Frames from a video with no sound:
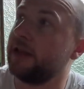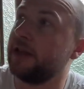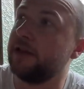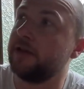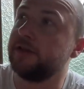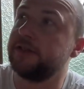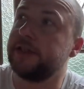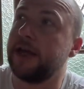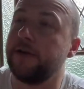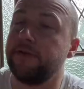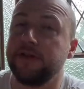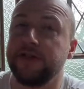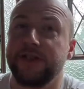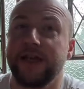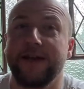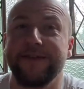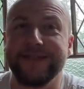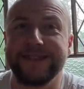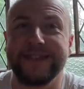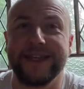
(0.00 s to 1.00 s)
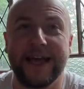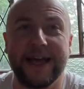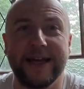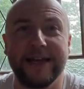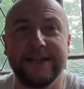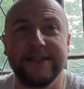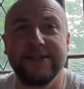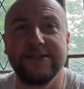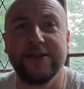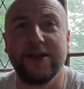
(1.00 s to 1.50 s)
little terrace
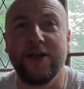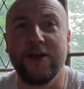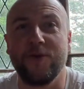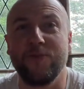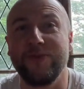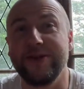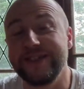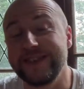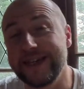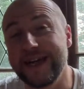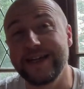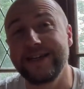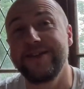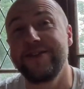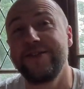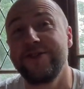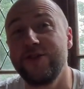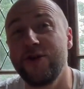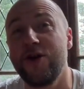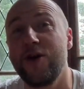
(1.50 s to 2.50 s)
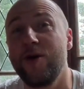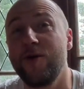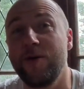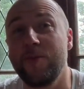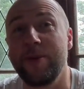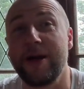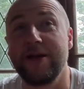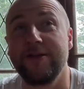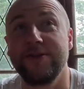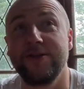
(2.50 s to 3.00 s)
outside, which I thought
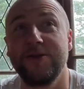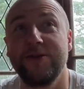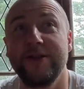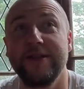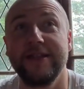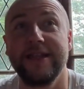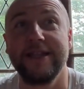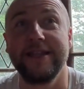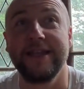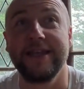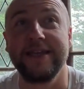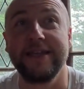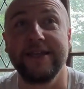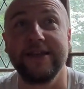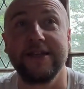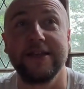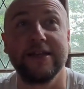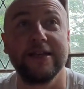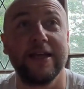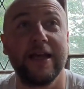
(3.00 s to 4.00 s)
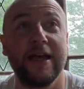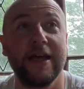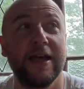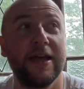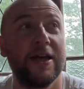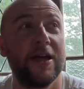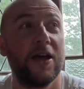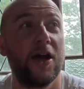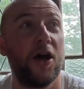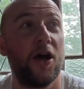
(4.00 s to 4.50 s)
about doing the link
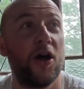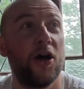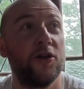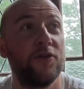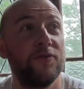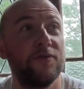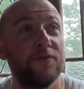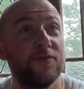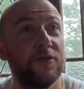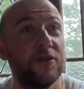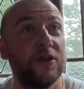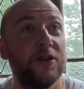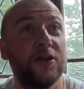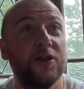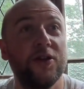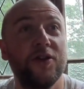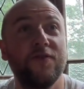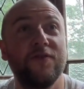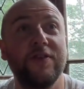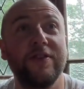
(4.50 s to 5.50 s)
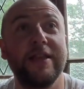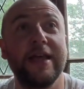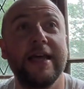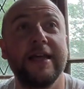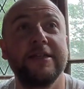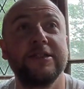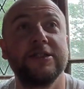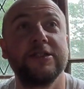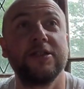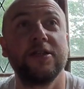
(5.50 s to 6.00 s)
on for
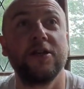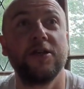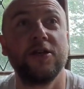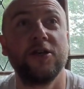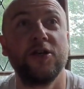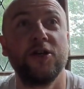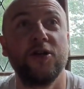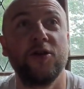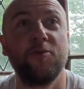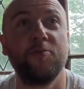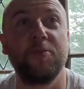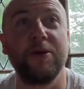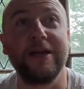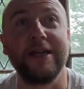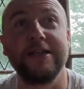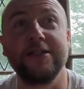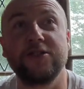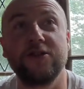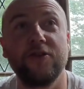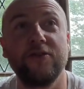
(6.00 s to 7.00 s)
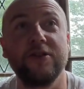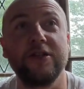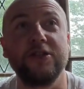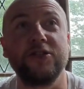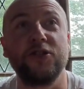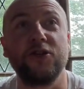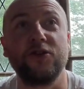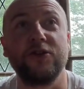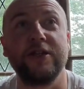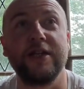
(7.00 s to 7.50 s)
this, but it is currently
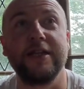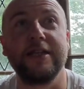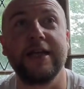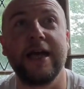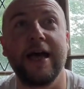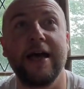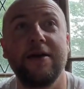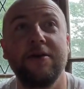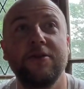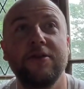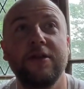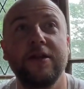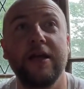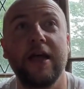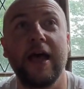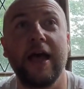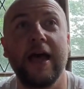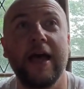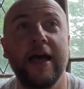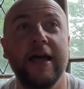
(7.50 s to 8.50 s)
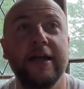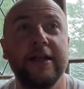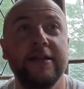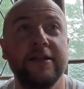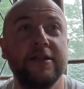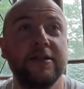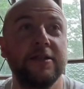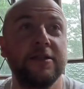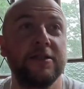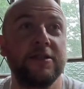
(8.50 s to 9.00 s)
chucking it down,
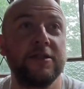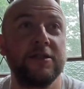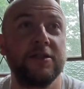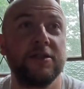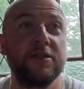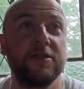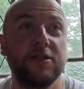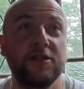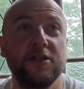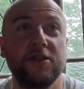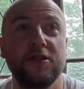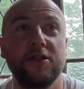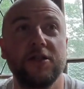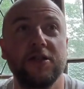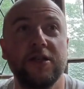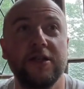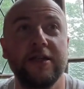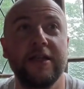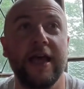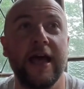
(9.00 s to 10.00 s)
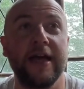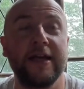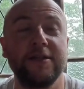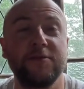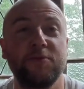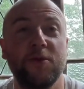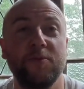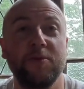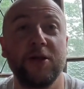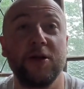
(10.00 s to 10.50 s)
and yeah, it's
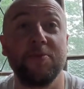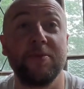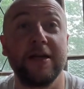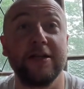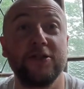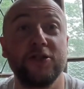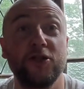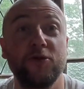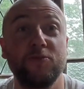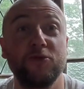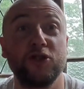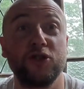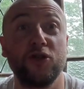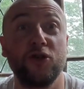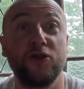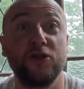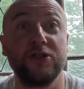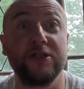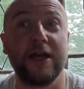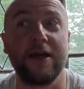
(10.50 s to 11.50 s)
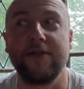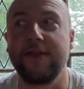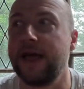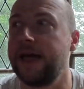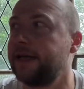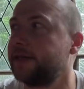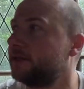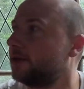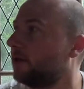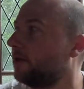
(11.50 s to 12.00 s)
probably going to make too much noise out
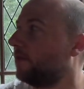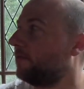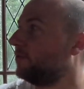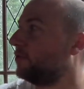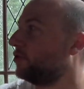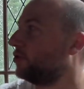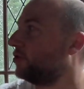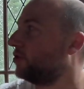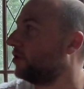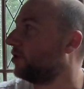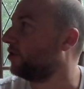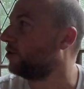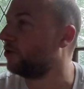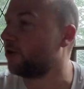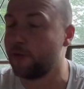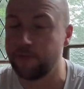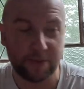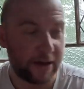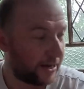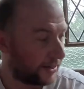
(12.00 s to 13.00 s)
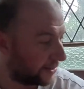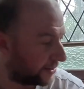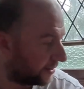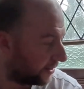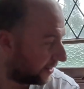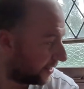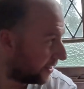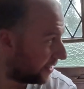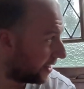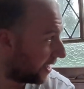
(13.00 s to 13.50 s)
there, so I've just gone back to
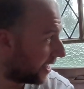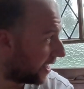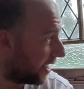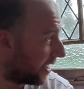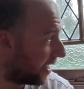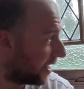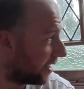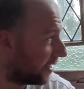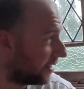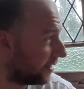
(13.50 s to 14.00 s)
the